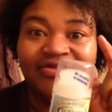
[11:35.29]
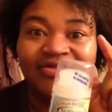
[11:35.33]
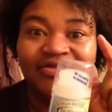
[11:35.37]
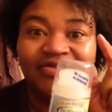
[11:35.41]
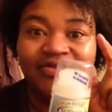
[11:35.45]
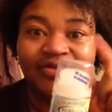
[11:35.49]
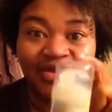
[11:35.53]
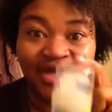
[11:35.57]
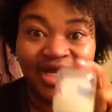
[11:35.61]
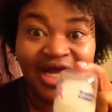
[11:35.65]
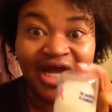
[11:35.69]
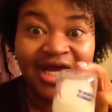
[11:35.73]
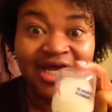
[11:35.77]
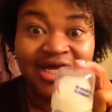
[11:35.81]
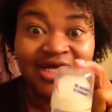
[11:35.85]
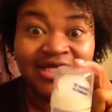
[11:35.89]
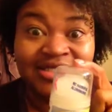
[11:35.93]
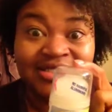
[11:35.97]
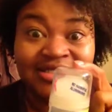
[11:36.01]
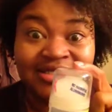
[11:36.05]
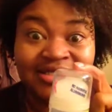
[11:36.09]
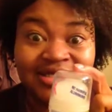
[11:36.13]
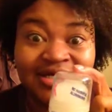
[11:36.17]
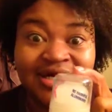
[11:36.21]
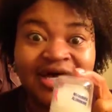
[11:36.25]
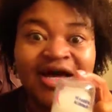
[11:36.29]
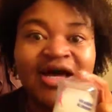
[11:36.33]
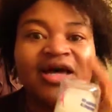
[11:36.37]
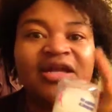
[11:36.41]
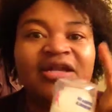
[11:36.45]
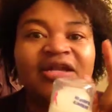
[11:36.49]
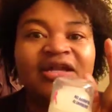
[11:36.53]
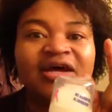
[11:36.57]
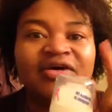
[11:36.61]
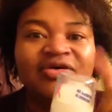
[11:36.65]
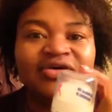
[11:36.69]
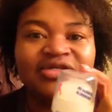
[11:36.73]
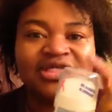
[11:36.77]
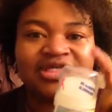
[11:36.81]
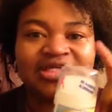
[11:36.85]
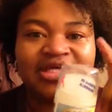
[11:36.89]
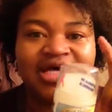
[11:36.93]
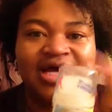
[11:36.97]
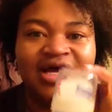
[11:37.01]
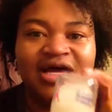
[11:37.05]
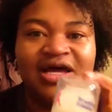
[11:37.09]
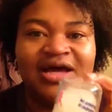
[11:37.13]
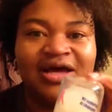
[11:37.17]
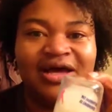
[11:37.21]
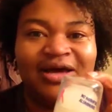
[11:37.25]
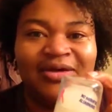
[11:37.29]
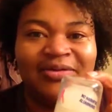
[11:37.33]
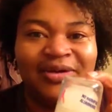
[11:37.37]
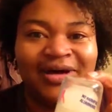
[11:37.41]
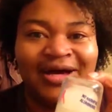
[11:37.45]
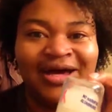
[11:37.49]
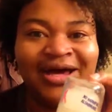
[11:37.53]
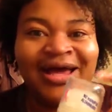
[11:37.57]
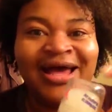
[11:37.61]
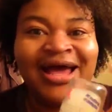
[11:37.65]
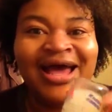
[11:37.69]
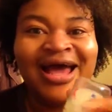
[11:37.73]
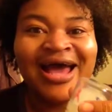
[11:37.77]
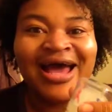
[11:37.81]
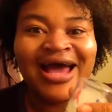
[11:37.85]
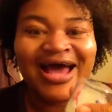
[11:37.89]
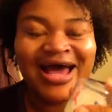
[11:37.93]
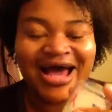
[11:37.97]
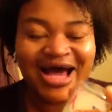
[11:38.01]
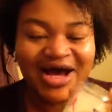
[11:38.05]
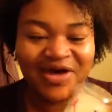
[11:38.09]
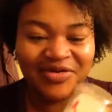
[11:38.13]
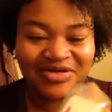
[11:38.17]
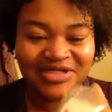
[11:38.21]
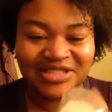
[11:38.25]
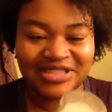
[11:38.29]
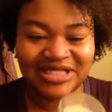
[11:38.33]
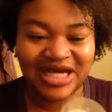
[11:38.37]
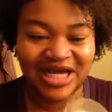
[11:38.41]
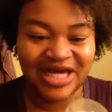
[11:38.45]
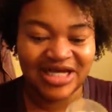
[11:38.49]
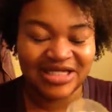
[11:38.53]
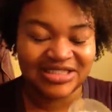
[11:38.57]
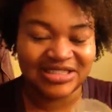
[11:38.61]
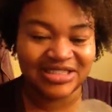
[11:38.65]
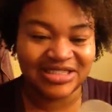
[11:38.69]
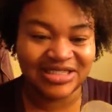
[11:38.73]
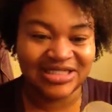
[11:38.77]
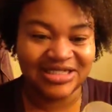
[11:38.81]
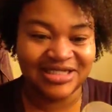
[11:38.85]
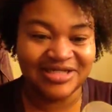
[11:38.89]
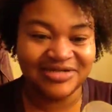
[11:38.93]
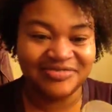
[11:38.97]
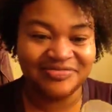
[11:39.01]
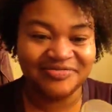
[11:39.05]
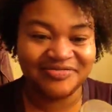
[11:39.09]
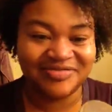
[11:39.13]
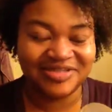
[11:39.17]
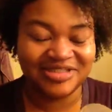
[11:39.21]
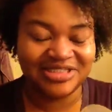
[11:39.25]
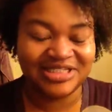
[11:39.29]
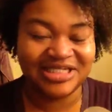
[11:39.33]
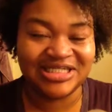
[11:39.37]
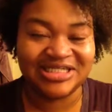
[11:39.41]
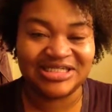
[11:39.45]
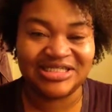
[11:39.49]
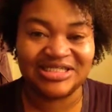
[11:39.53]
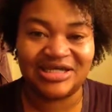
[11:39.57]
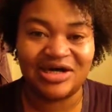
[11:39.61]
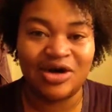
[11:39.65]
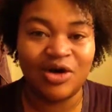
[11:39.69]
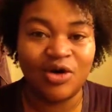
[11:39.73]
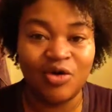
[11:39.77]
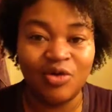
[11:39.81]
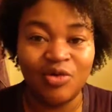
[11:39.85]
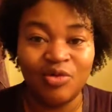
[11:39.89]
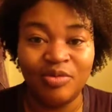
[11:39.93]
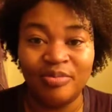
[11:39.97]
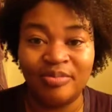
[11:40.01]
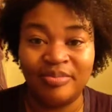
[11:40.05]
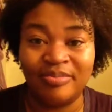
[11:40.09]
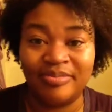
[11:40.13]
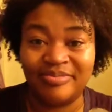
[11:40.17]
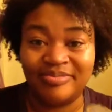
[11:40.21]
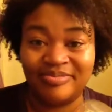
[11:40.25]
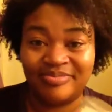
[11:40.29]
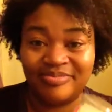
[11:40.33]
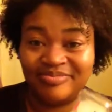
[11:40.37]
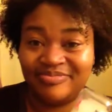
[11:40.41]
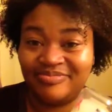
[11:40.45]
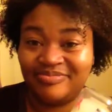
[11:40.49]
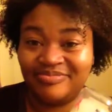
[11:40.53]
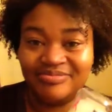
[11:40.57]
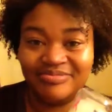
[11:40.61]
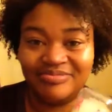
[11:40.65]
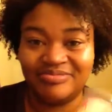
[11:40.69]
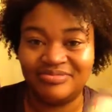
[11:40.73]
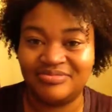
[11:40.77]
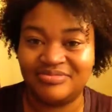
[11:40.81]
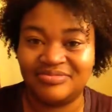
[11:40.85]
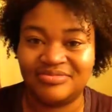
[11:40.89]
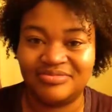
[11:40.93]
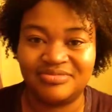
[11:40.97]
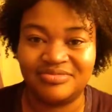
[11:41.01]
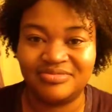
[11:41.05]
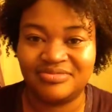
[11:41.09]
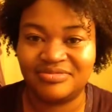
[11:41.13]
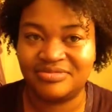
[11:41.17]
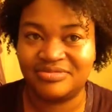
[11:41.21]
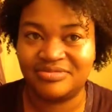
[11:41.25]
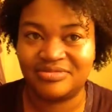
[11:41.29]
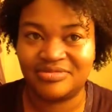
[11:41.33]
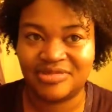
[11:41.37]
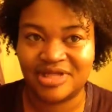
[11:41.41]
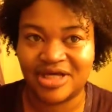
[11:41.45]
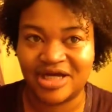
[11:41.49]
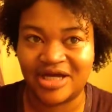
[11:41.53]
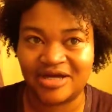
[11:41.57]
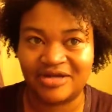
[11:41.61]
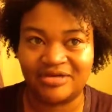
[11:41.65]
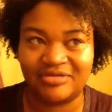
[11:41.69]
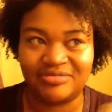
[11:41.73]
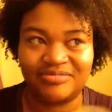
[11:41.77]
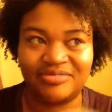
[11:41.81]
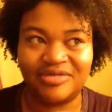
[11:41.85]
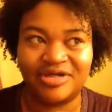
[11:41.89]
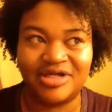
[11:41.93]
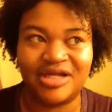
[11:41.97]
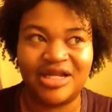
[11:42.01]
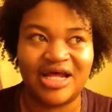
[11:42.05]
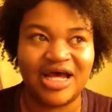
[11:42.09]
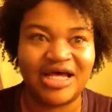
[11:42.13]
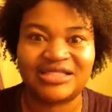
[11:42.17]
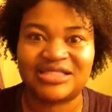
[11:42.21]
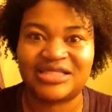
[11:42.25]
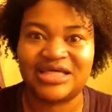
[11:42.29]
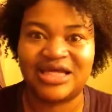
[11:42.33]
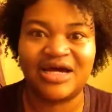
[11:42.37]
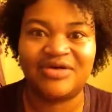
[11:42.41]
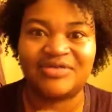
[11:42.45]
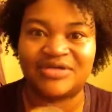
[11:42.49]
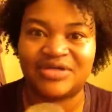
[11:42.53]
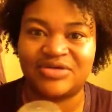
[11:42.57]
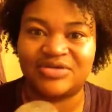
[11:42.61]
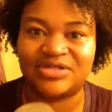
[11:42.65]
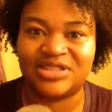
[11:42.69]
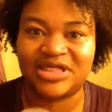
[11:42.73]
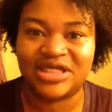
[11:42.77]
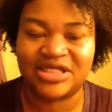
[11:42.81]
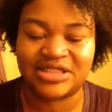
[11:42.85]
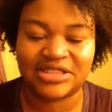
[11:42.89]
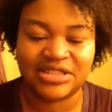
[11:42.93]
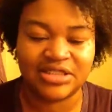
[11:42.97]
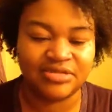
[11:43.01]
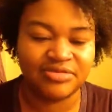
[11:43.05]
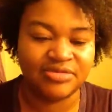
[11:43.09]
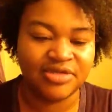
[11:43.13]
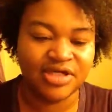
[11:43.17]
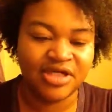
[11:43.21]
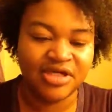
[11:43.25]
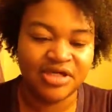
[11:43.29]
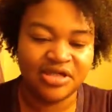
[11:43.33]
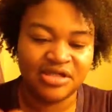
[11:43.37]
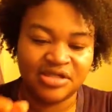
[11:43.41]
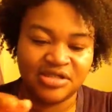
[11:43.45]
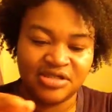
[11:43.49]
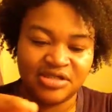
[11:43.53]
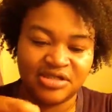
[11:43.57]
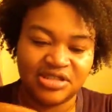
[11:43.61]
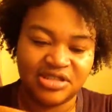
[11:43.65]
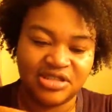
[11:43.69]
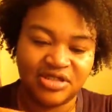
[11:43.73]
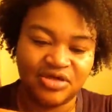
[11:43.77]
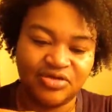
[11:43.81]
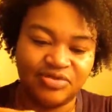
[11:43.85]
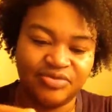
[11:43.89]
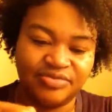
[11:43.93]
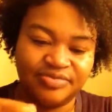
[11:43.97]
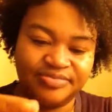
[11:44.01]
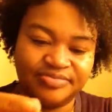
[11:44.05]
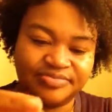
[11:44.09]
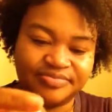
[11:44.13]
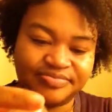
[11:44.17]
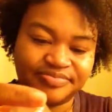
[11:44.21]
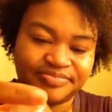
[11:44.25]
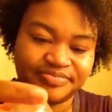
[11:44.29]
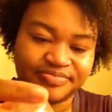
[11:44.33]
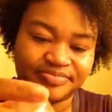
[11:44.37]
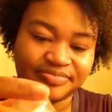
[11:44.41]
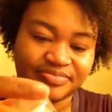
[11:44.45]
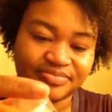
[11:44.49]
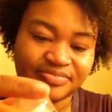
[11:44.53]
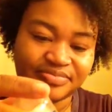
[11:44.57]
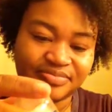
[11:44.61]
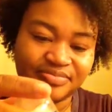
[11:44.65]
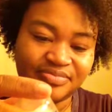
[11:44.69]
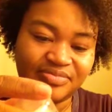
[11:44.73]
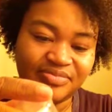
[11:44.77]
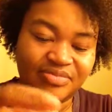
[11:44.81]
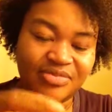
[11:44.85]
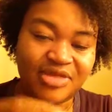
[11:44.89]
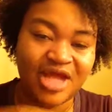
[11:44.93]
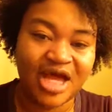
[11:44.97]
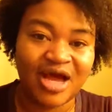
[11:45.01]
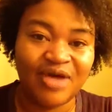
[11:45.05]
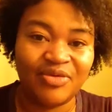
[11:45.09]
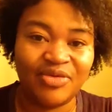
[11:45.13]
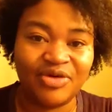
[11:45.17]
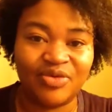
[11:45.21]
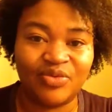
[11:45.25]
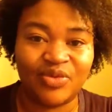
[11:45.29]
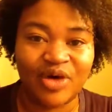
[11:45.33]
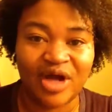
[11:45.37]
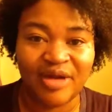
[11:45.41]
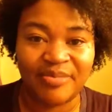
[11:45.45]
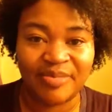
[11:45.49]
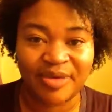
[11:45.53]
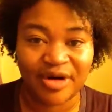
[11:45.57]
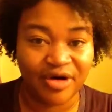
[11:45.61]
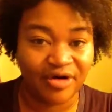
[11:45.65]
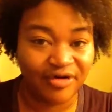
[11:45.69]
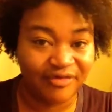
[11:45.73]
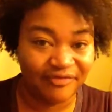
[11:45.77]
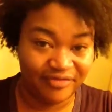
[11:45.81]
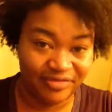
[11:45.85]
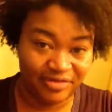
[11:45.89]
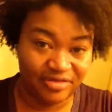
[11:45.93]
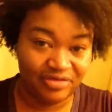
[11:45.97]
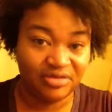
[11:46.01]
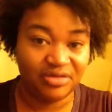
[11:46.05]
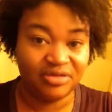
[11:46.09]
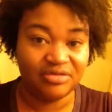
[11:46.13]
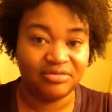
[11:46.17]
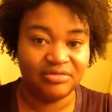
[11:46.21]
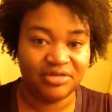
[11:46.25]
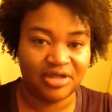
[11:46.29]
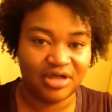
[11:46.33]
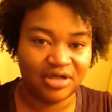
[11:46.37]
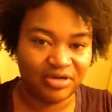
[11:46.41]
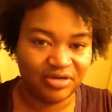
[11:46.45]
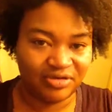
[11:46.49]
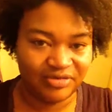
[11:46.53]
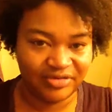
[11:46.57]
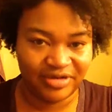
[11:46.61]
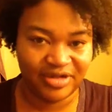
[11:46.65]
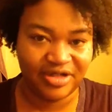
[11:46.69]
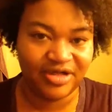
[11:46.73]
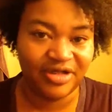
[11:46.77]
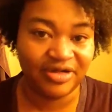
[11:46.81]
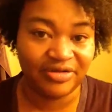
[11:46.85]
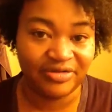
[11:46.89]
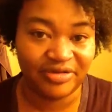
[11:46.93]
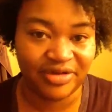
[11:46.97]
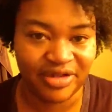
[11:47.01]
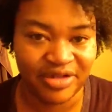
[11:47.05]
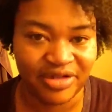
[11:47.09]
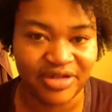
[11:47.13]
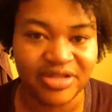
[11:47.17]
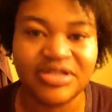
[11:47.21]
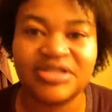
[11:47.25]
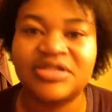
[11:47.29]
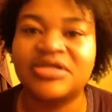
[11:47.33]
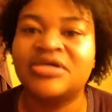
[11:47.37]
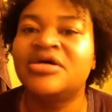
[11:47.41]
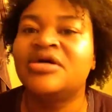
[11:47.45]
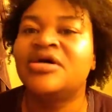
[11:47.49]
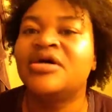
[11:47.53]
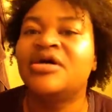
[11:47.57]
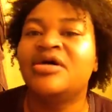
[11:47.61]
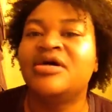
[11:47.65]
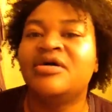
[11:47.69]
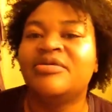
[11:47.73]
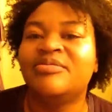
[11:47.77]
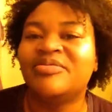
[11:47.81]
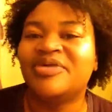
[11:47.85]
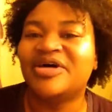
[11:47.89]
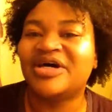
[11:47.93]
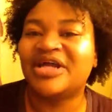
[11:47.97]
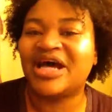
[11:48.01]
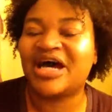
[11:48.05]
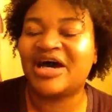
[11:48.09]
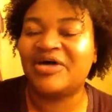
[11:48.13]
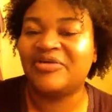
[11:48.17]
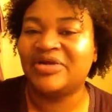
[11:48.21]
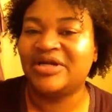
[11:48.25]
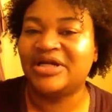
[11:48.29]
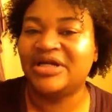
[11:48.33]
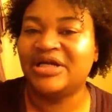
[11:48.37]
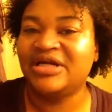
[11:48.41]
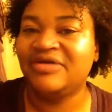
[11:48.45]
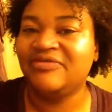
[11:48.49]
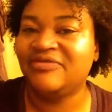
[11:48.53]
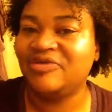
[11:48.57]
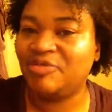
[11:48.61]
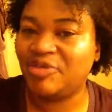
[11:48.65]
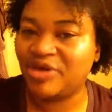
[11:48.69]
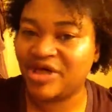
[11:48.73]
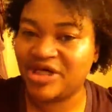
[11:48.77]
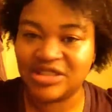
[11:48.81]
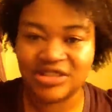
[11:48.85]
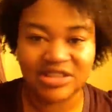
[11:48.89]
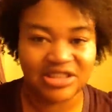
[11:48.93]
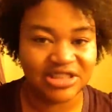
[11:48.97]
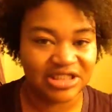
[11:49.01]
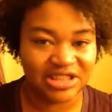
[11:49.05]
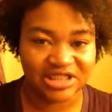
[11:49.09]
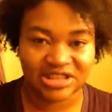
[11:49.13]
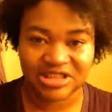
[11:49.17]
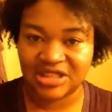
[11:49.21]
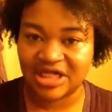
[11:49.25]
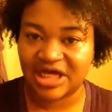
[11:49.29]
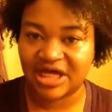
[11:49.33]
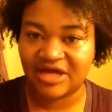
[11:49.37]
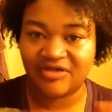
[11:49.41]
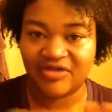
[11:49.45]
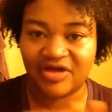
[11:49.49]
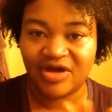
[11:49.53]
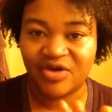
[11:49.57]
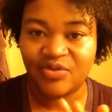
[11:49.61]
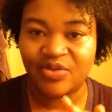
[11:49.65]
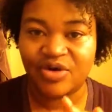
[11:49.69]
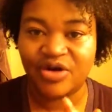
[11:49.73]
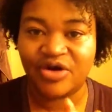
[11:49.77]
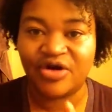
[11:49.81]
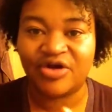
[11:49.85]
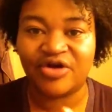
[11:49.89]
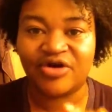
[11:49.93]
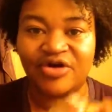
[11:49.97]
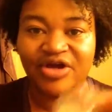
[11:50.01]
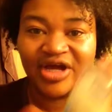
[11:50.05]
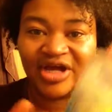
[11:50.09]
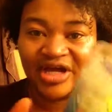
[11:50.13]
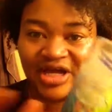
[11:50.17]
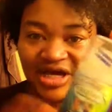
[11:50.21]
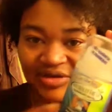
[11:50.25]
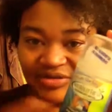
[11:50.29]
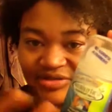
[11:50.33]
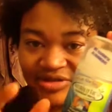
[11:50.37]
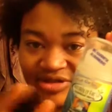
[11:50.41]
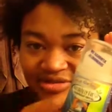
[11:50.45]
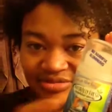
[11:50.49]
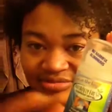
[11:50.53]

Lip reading: 3 days. There was a time I was actually just home, like I said, I was going to test it. So I would wipe off, you know, all the areas. But I would leave the pits just like they were, and I